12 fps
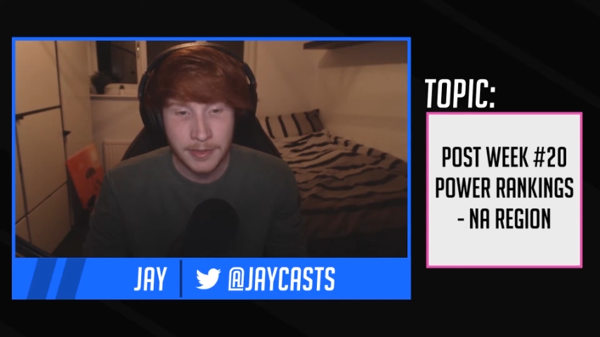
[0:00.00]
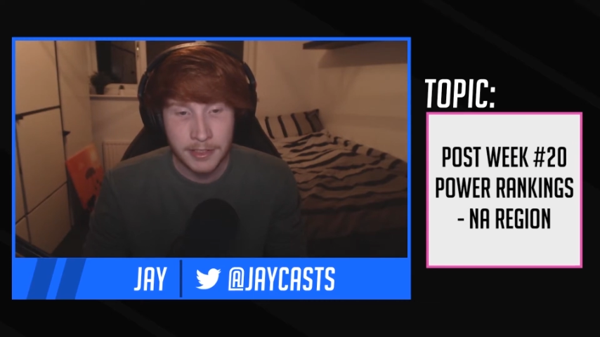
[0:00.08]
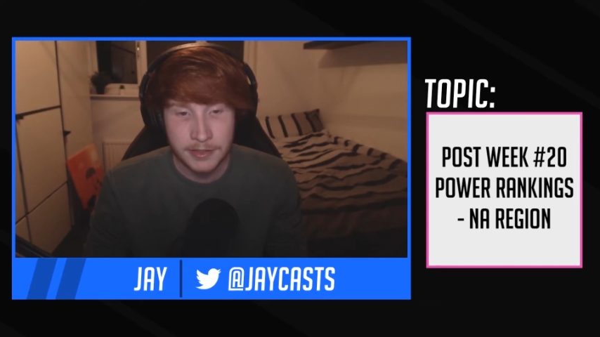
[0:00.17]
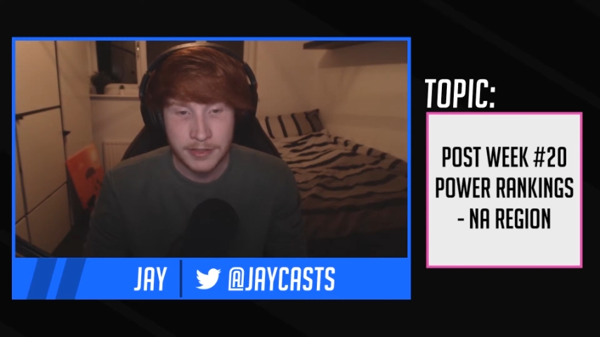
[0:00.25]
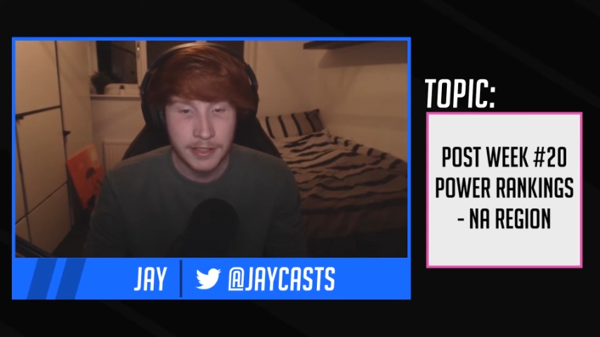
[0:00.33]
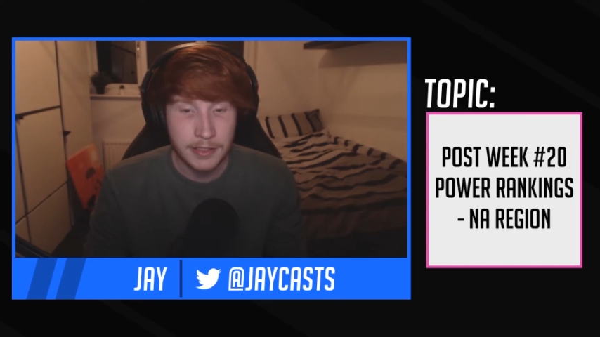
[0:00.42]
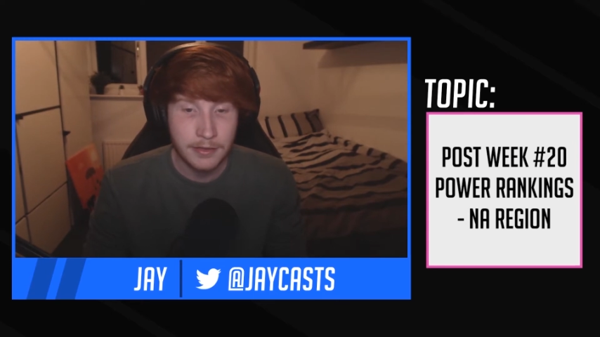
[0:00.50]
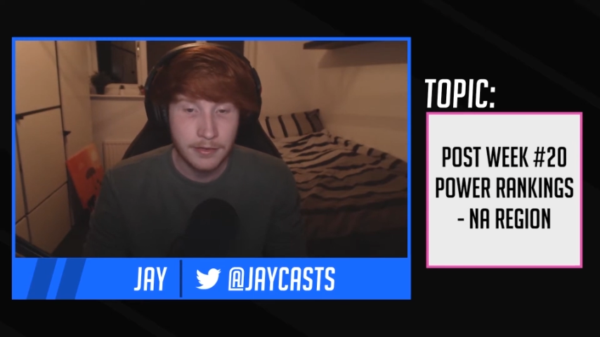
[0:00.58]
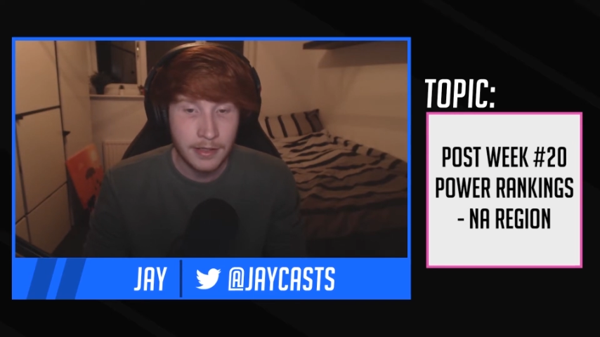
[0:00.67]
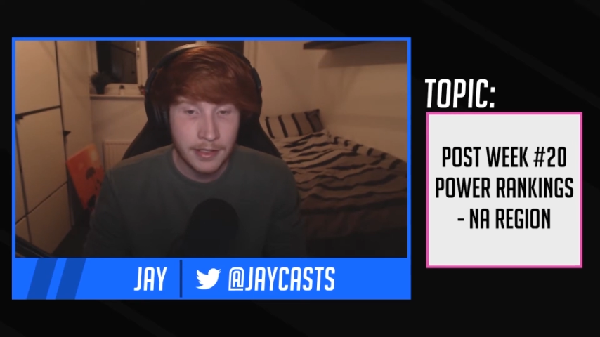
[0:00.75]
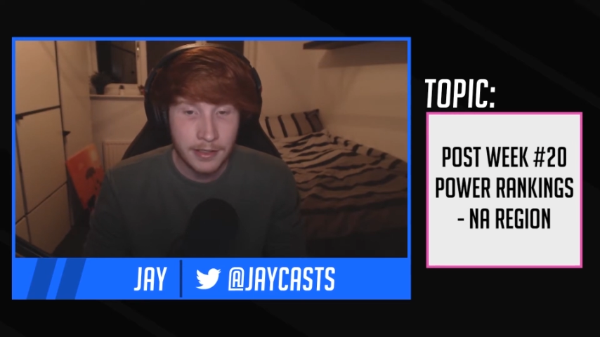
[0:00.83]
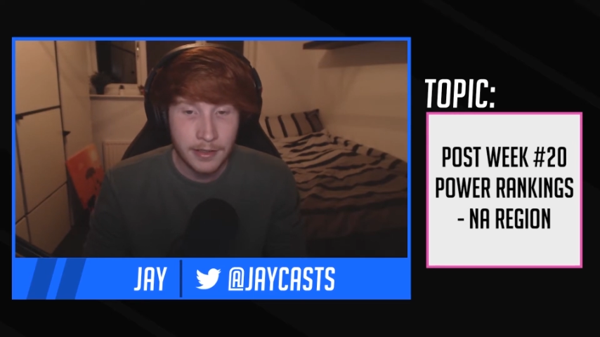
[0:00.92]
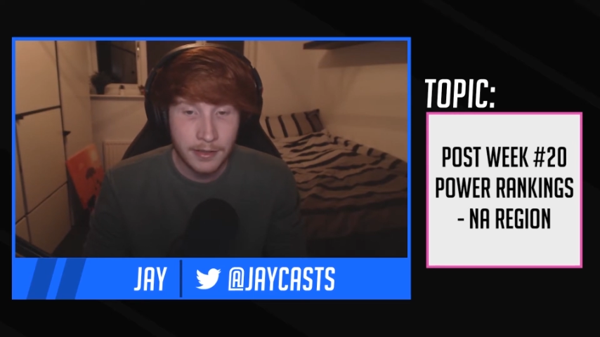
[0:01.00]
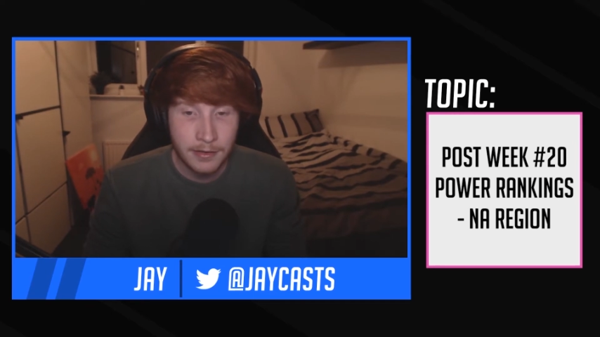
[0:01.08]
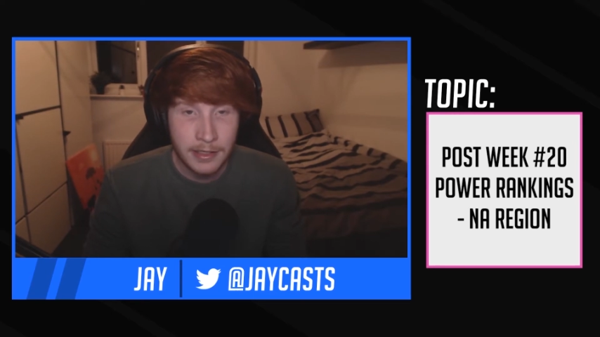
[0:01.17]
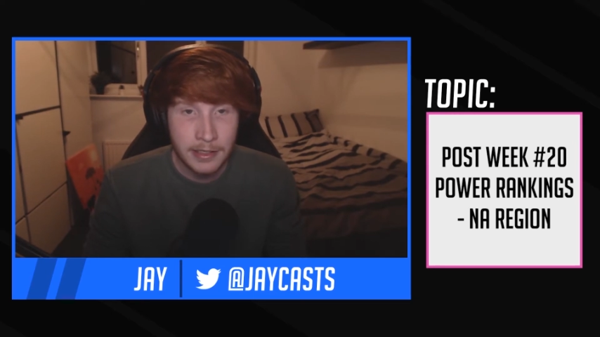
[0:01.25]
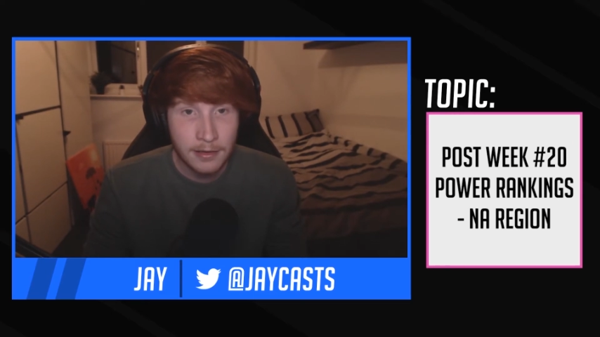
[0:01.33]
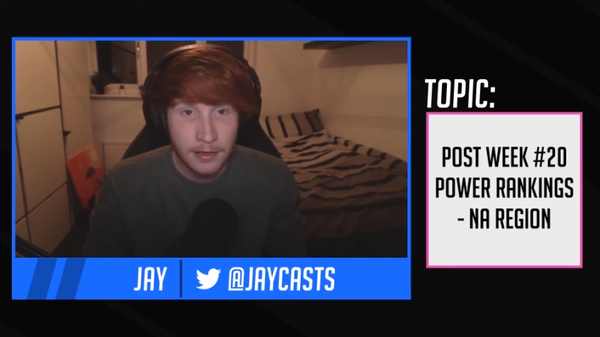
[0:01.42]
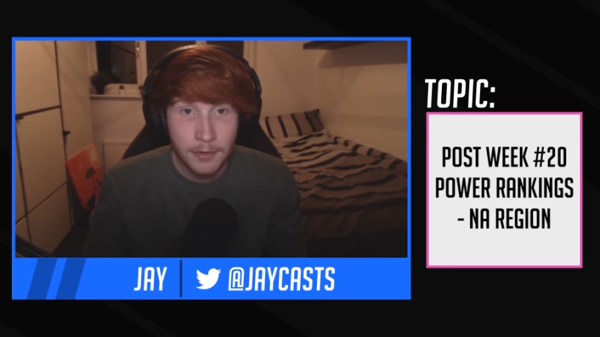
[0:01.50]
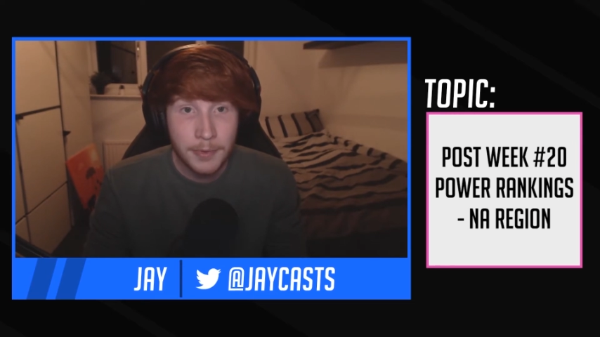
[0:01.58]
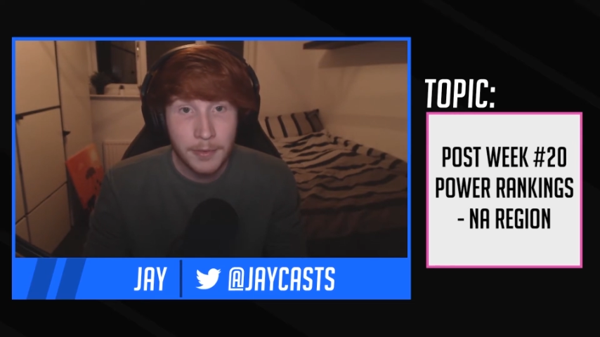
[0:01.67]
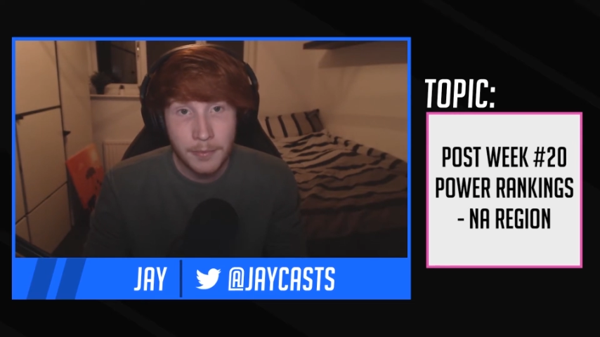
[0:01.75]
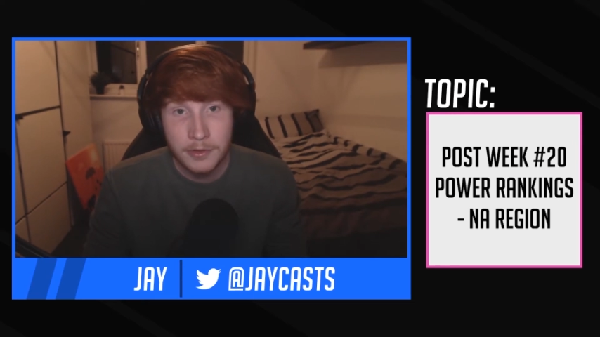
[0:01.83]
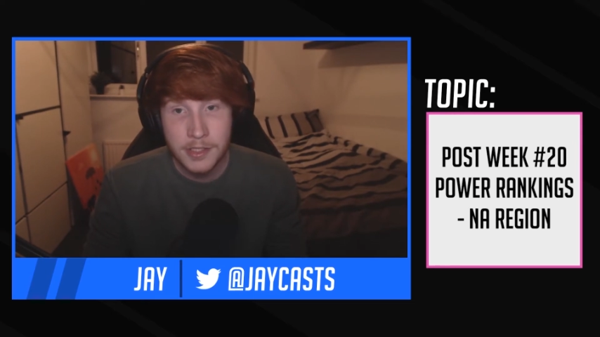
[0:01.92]
I just think they need a little
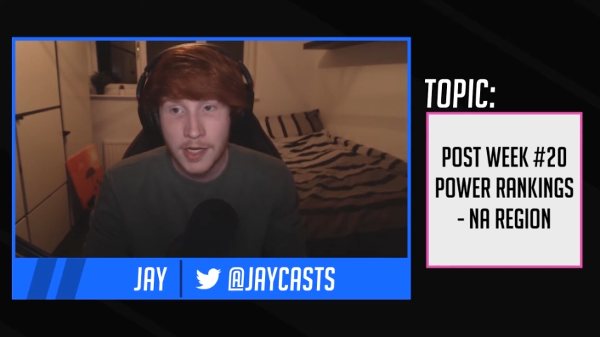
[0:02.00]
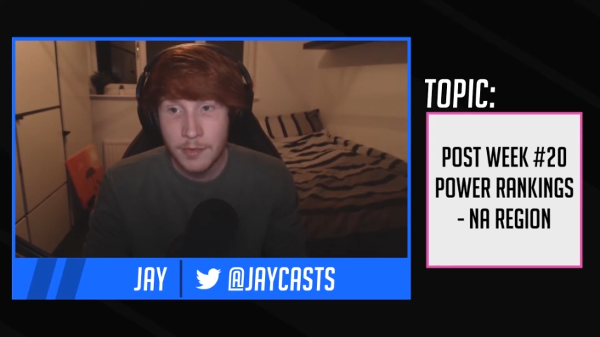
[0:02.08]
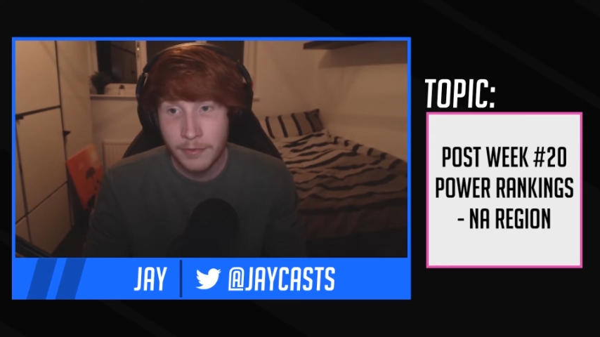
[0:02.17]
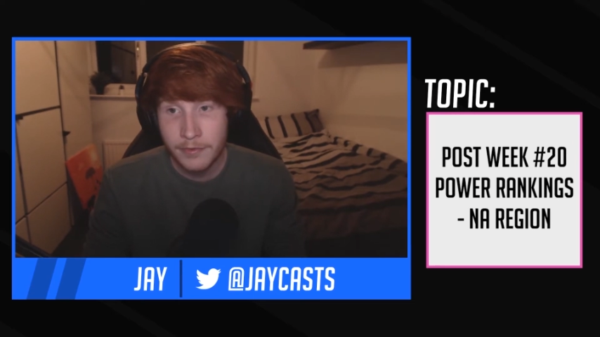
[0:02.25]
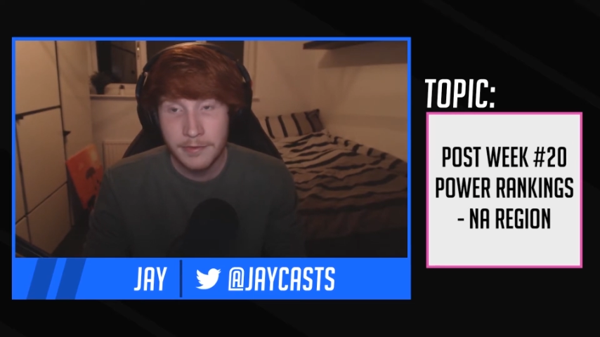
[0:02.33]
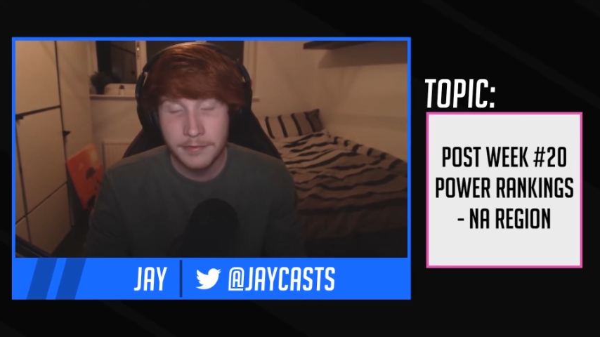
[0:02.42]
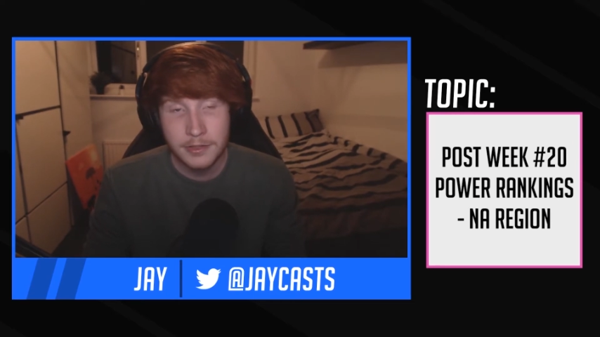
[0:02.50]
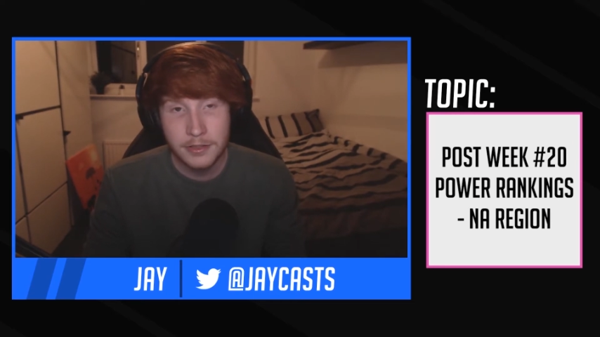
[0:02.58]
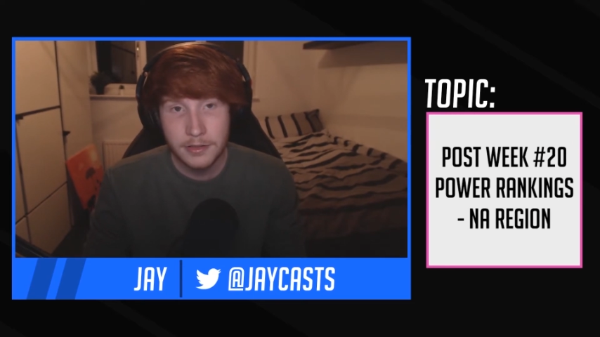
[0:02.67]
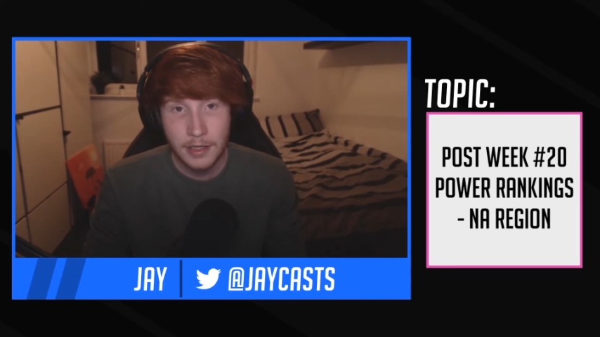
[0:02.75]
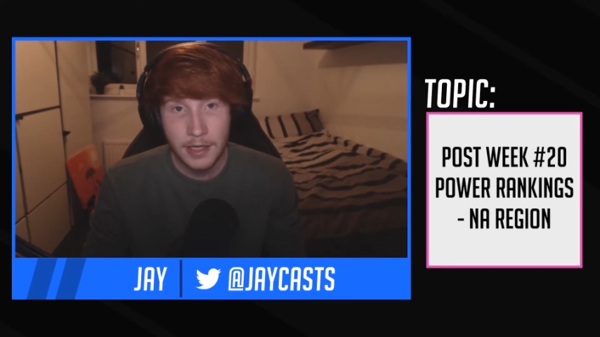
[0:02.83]
bit more time with Kevster,